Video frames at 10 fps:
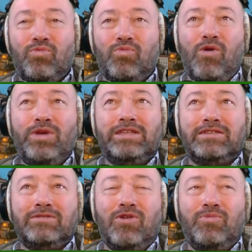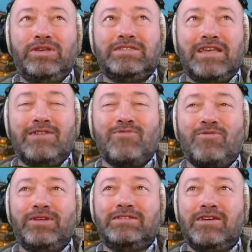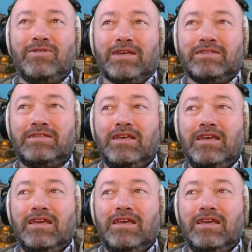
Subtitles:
What we say and what we do is